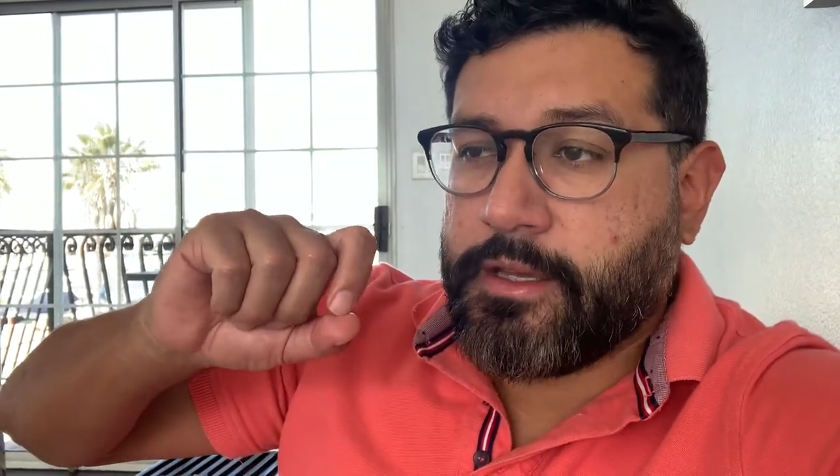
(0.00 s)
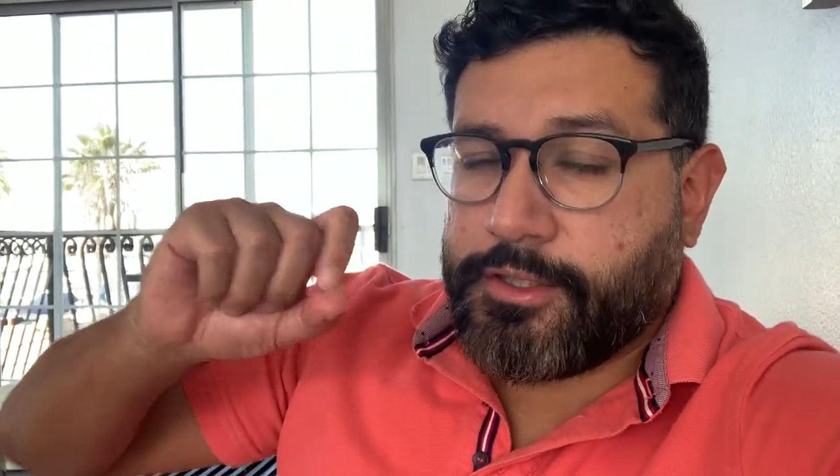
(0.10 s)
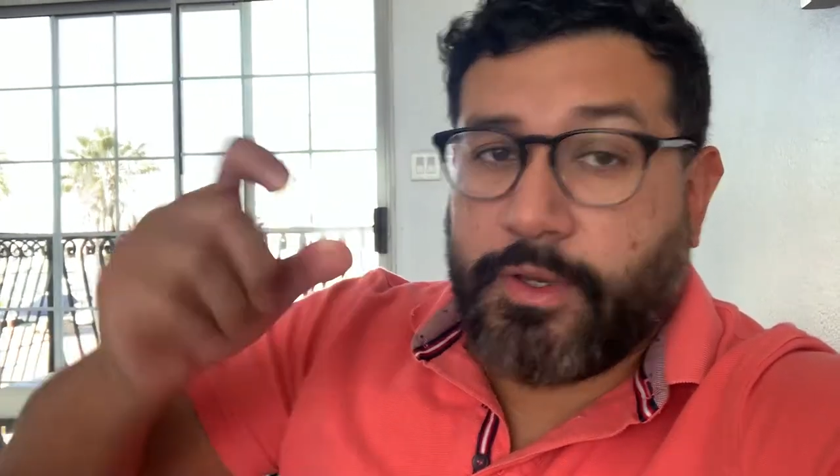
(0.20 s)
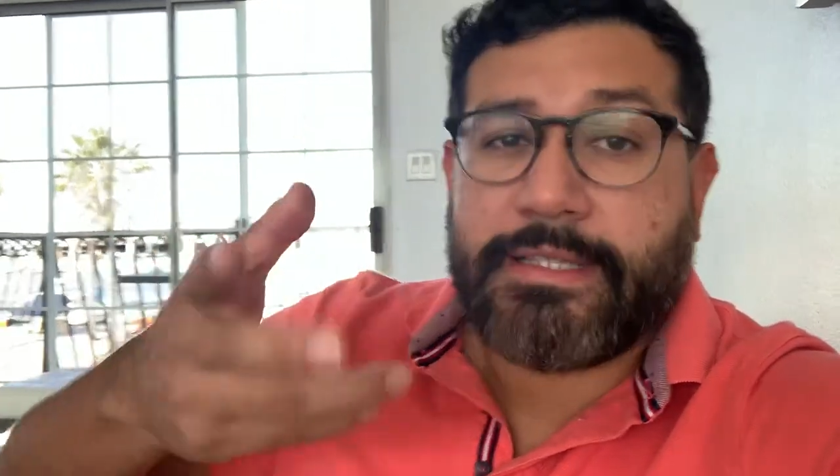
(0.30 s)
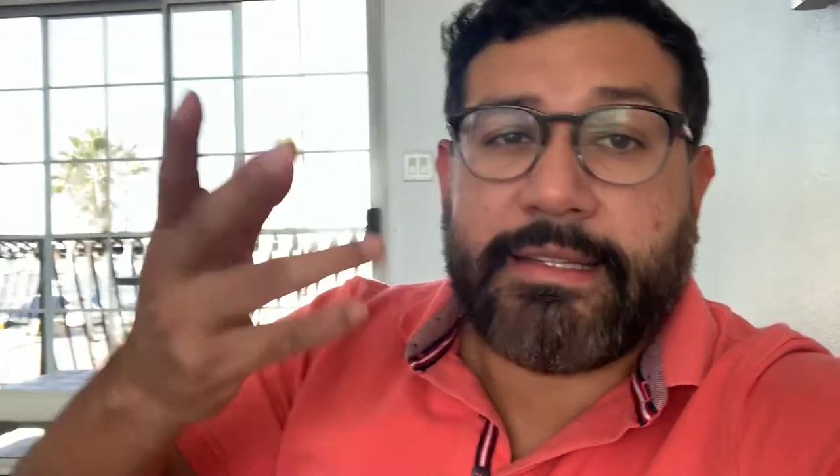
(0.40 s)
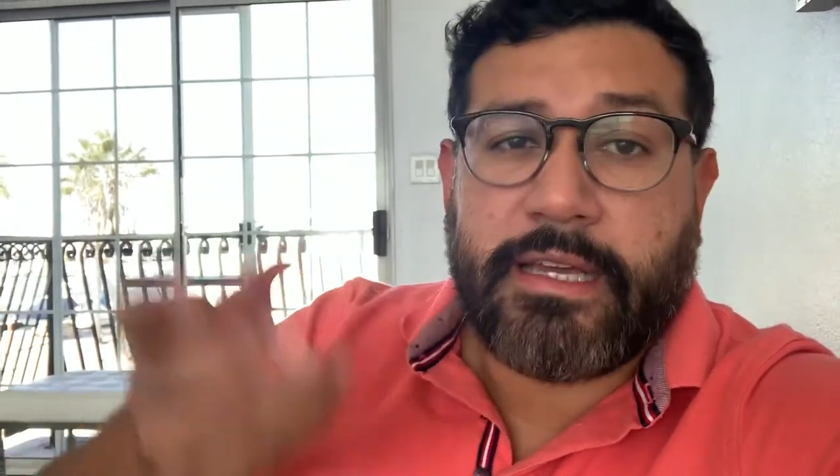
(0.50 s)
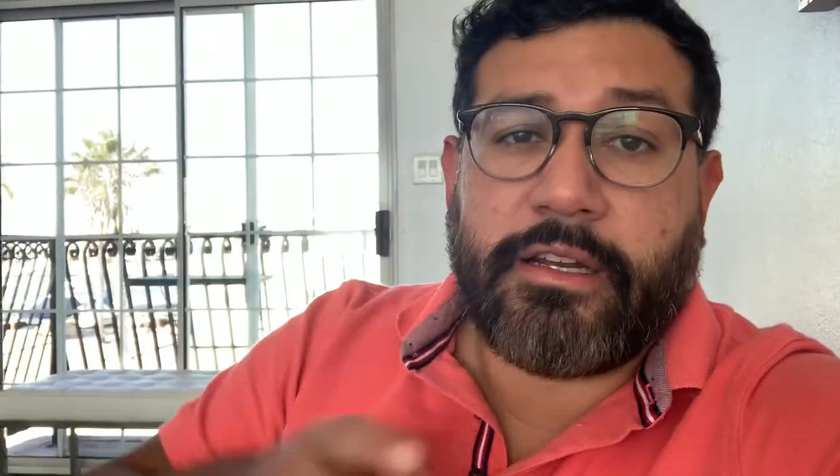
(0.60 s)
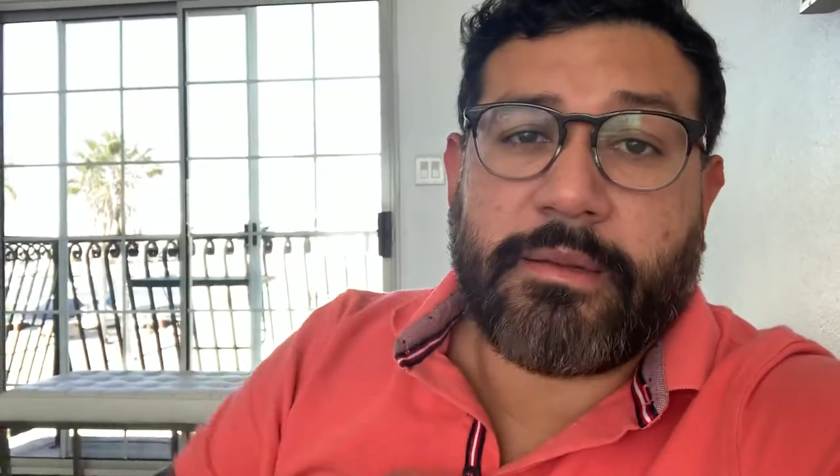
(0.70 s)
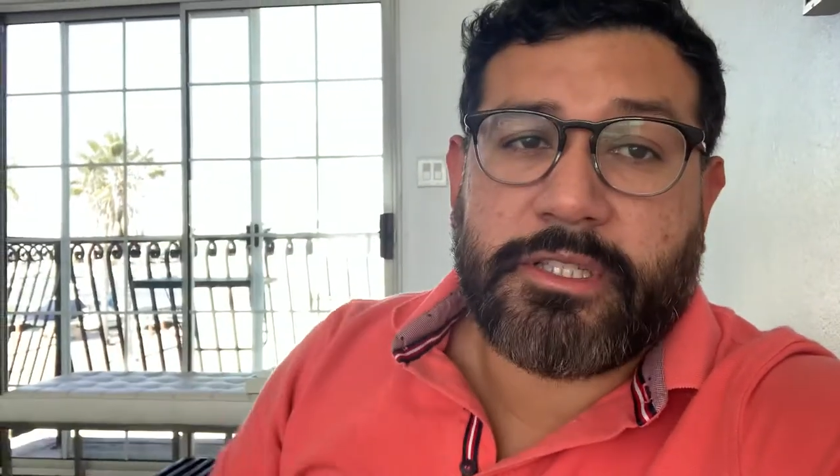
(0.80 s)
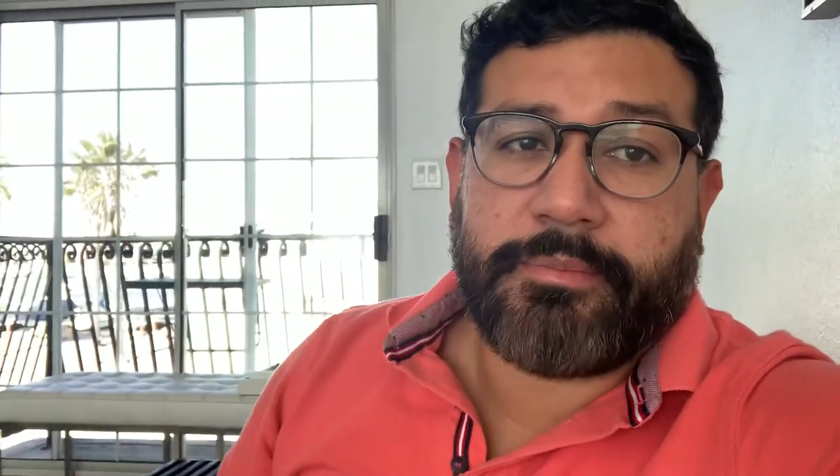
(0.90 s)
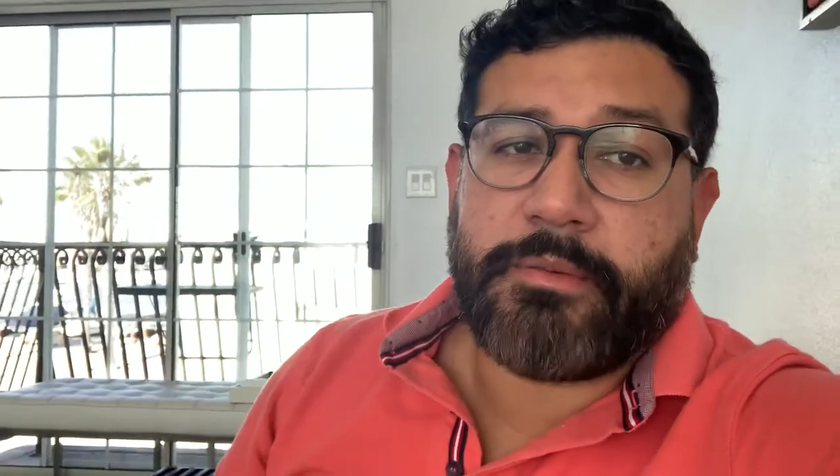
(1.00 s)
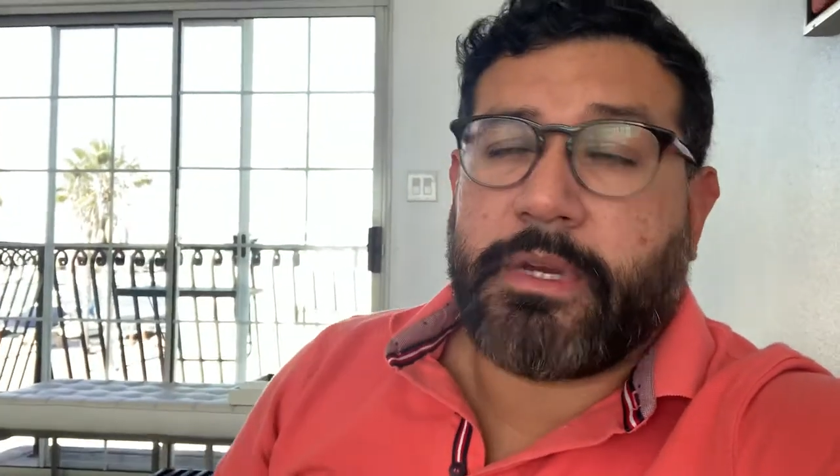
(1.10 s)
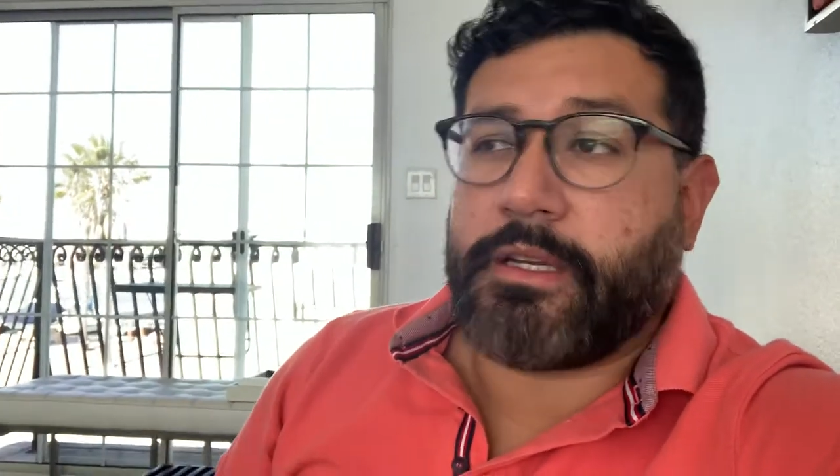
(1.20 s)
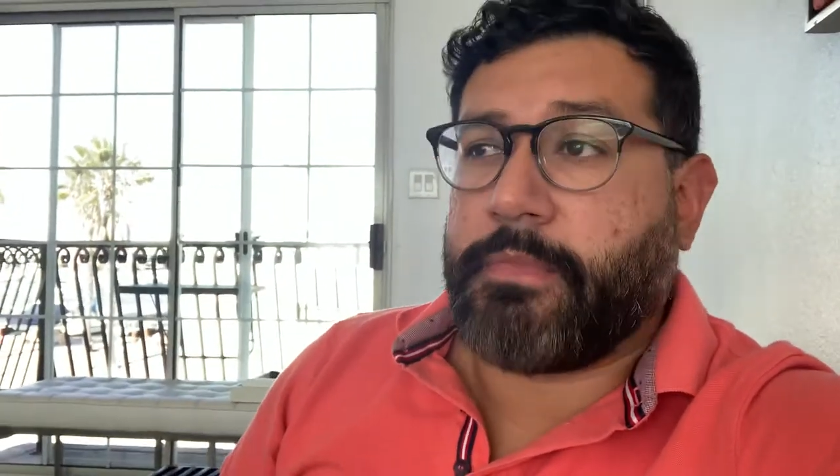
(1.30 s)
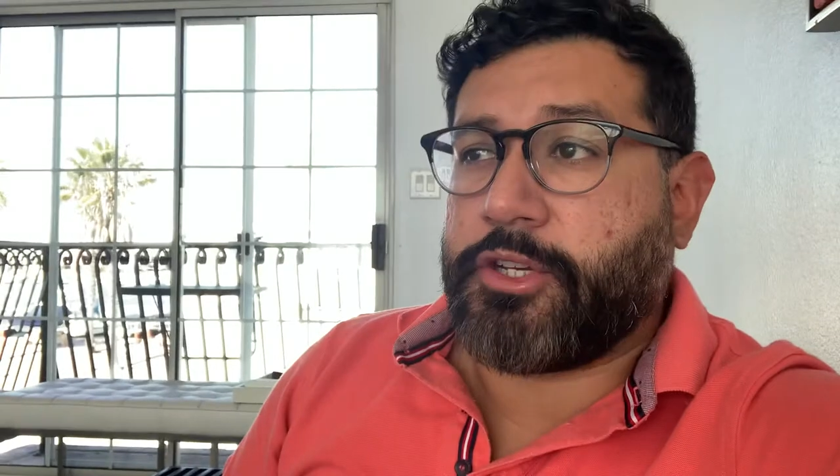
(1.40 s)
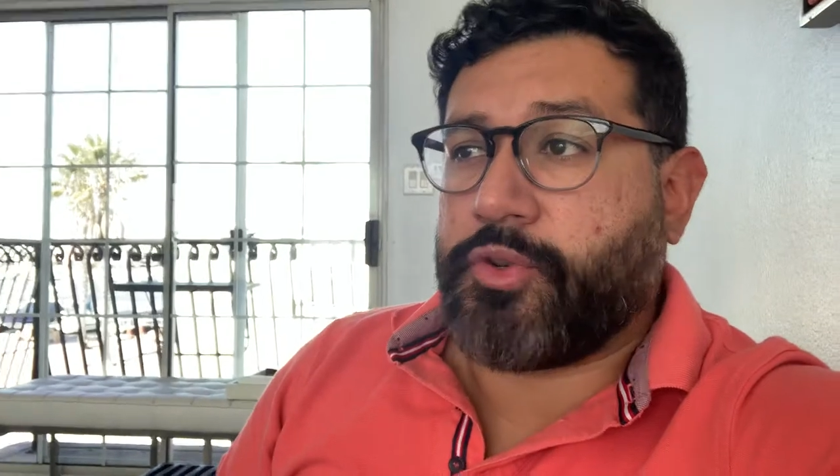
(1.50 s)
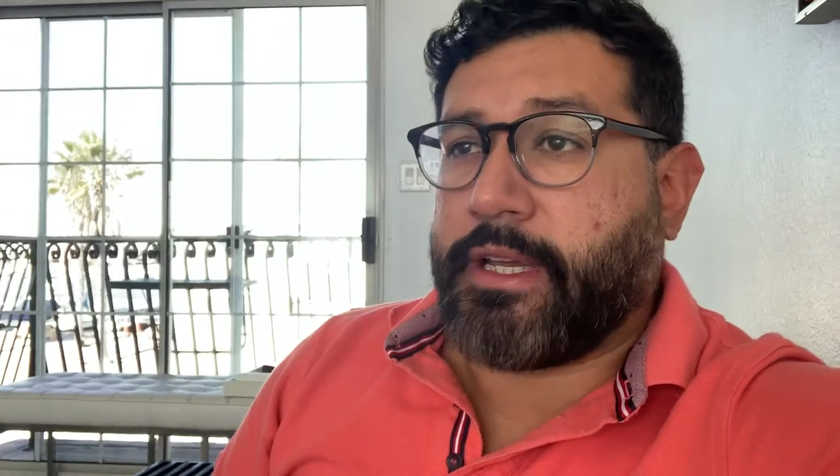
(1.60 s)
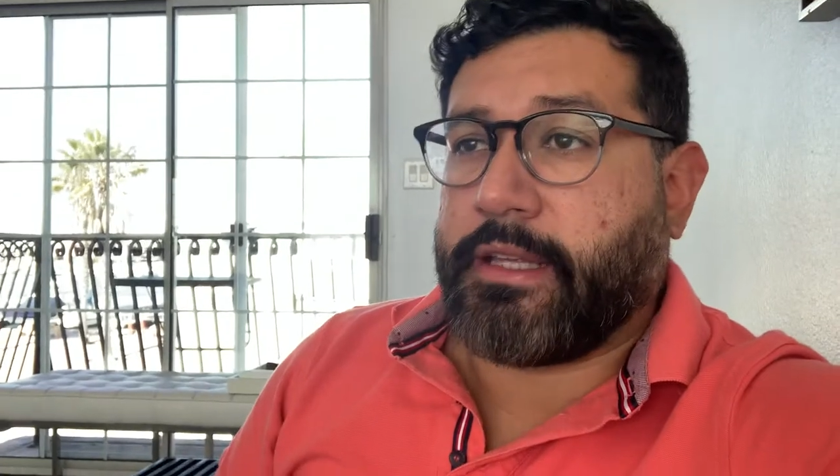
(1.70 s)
so I sit down and I'm sipping my drink,